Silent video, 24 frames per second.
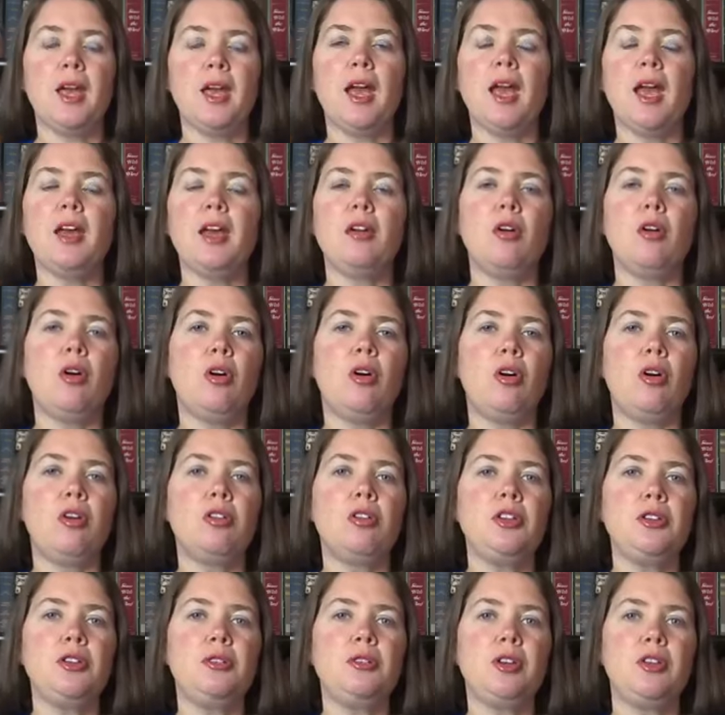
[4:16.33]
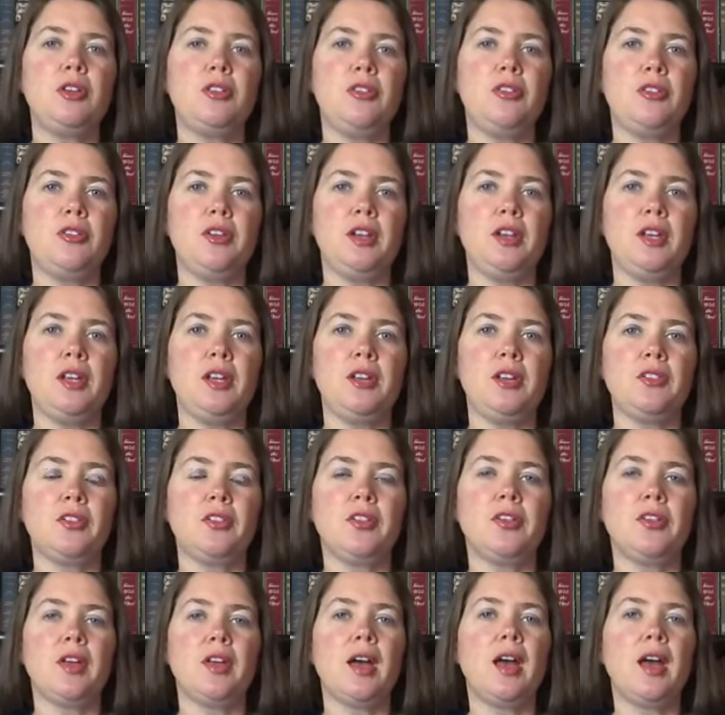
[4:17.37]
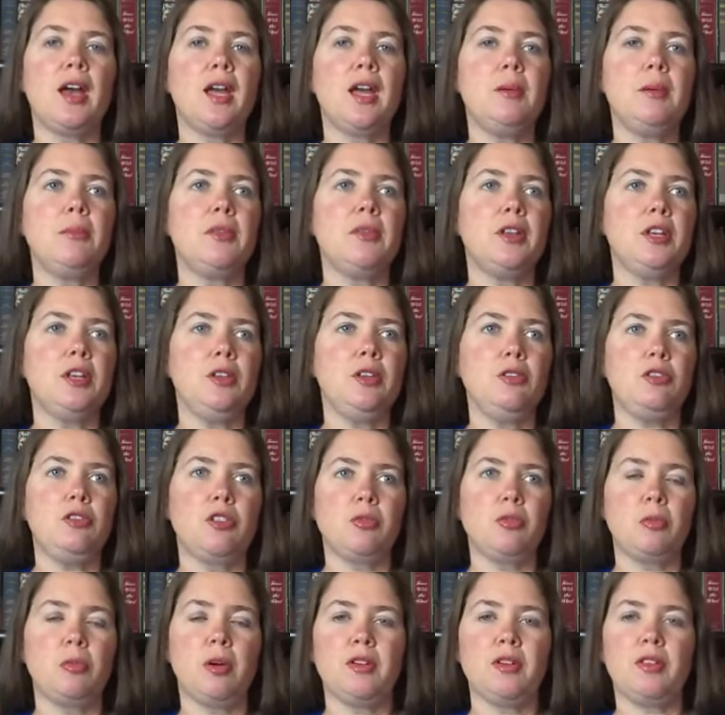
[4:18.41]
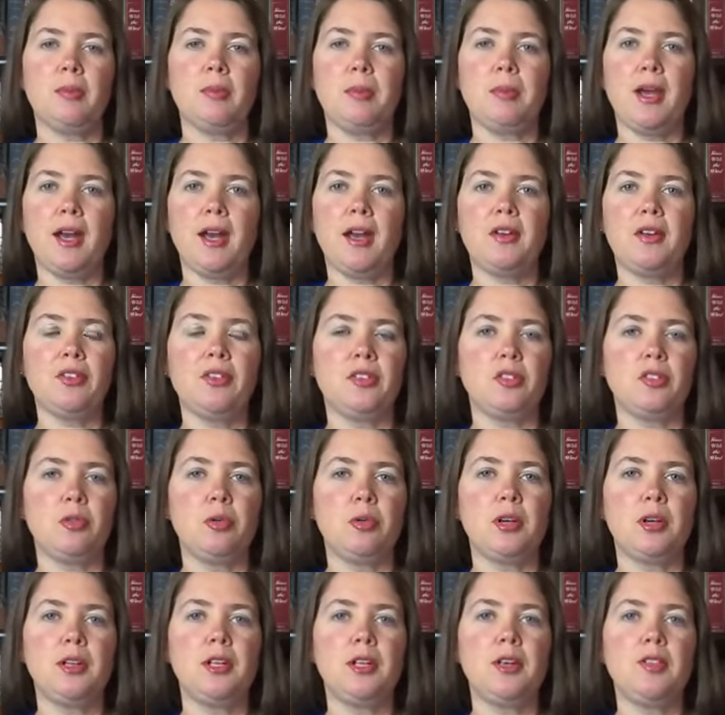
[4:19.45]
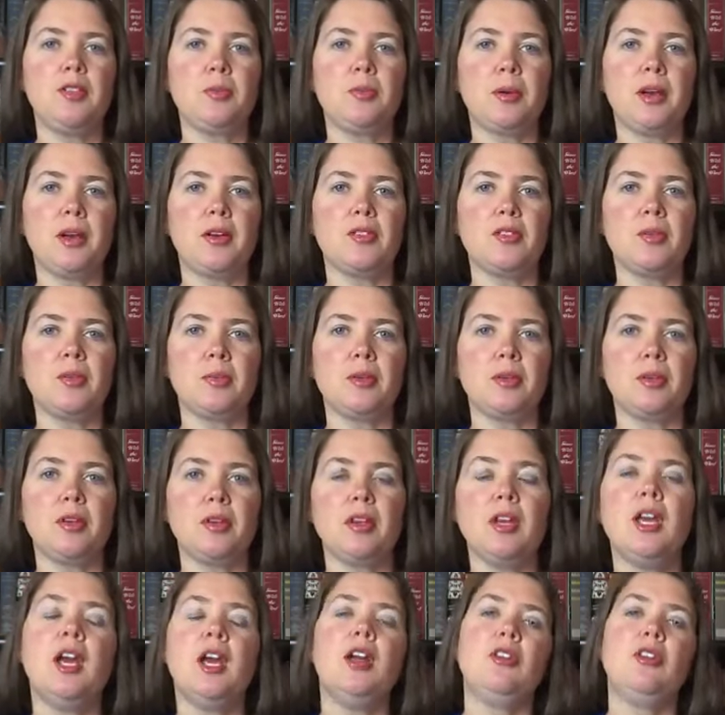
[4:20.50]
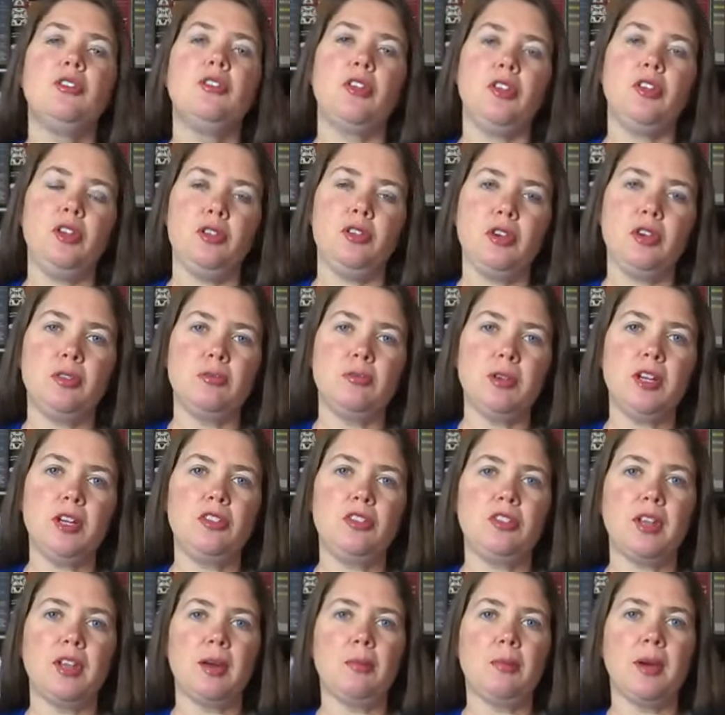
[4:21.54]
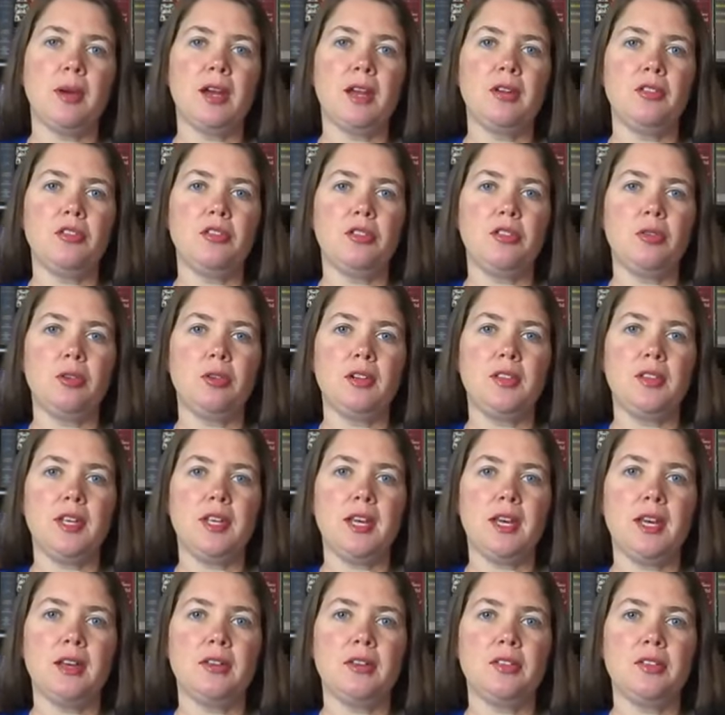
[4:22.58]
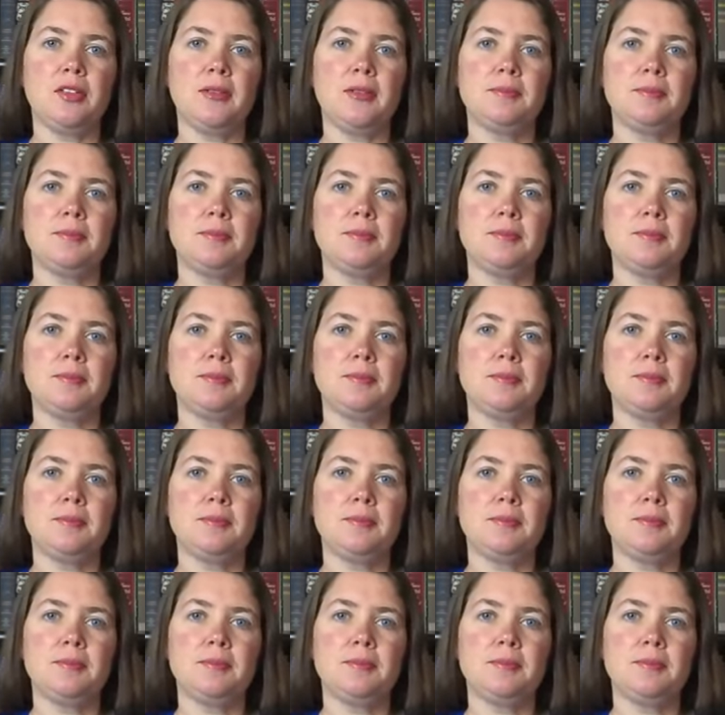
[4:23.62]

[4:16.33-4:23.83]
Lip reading: and all you can see is the time that you just want to pass as quickly as possible so that you can reach that milestone at the end.